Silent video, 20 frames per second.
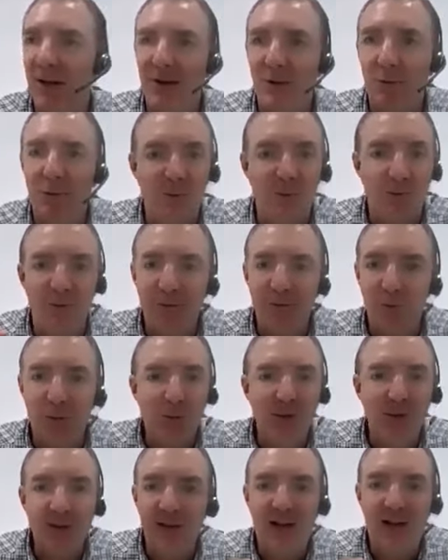you want to
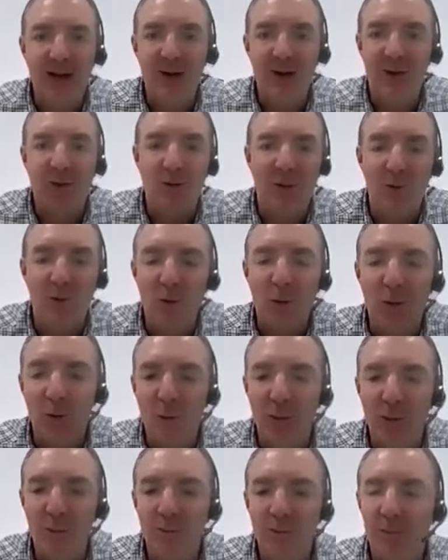avoid that at
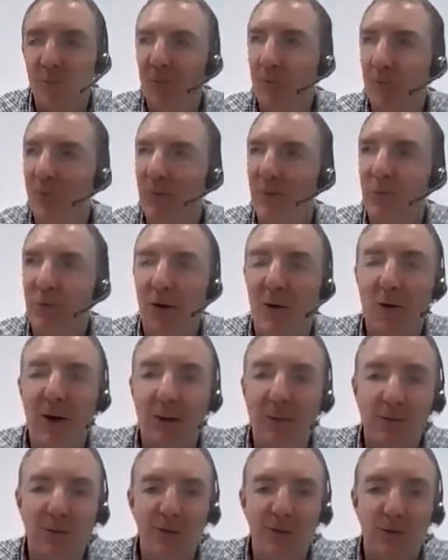all
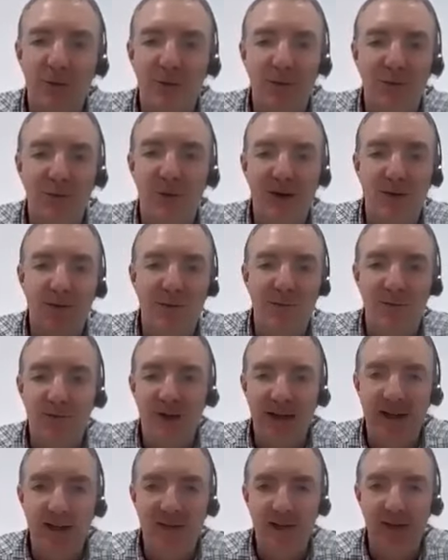times to try and
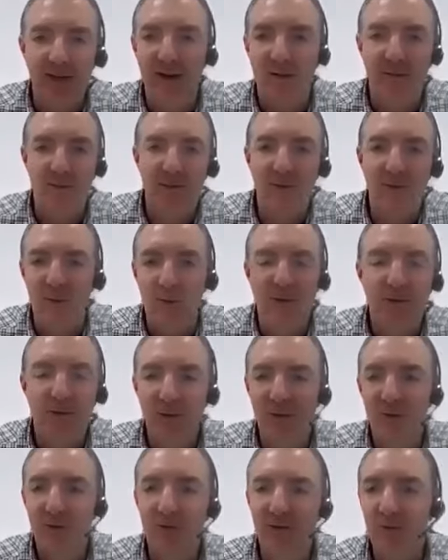take those. Once
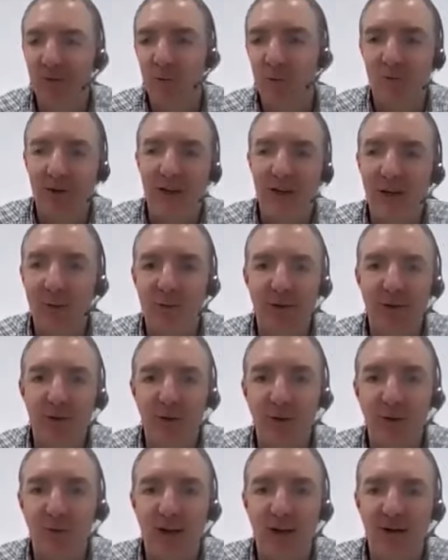you're dealing with the
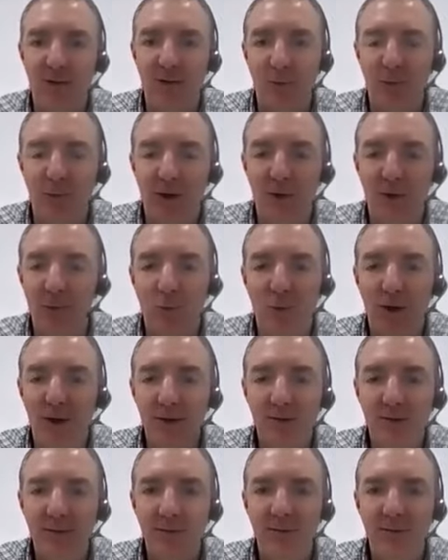contractor one on
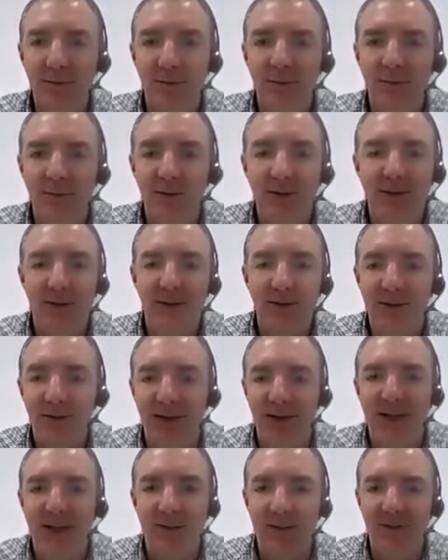one,
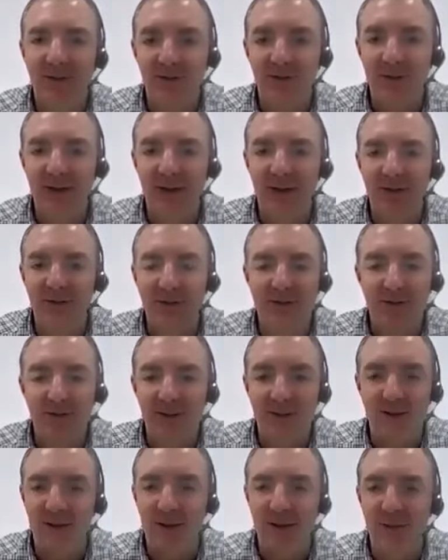it's
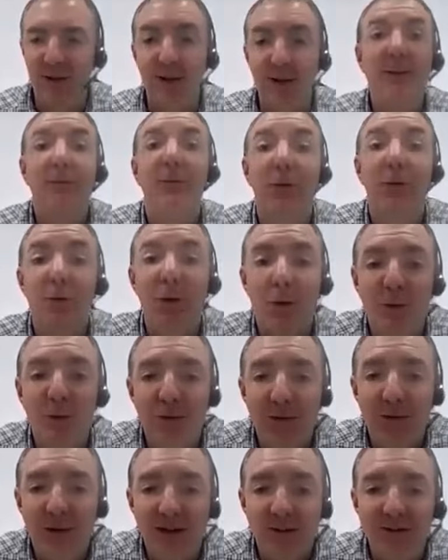you know, gloves are
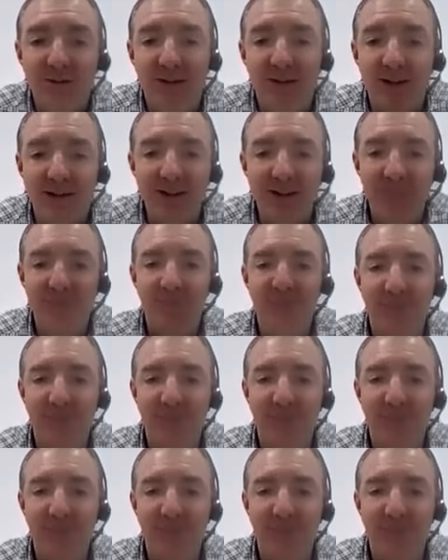off, let's say.